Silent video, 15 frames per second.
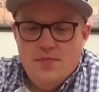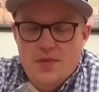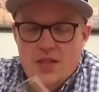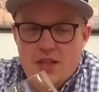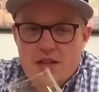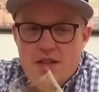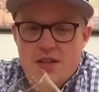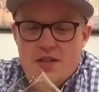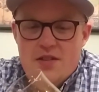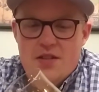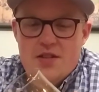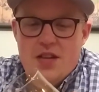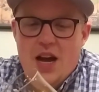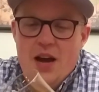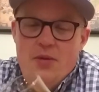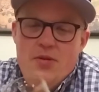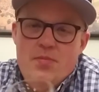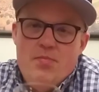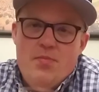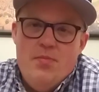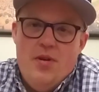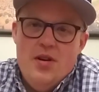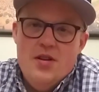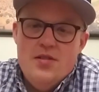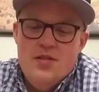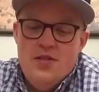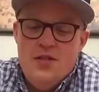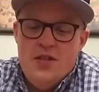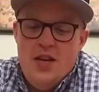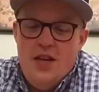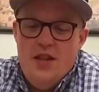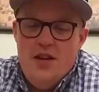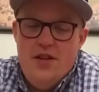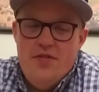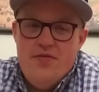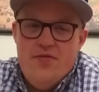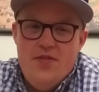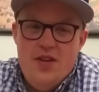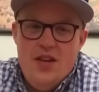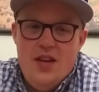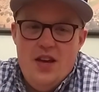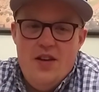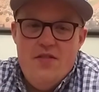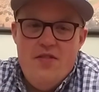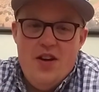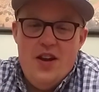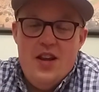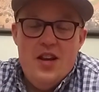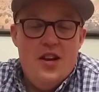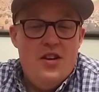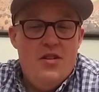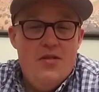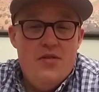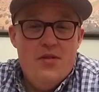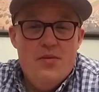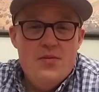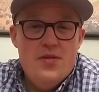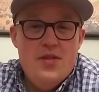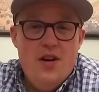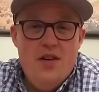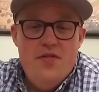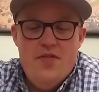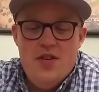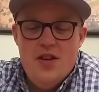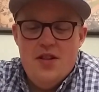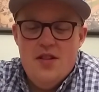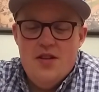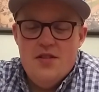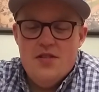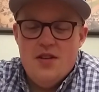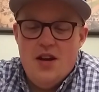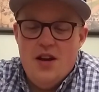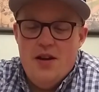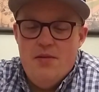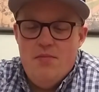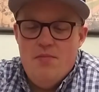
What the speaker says: This is, I would honestly say that if I didn't know there was coffee in this, I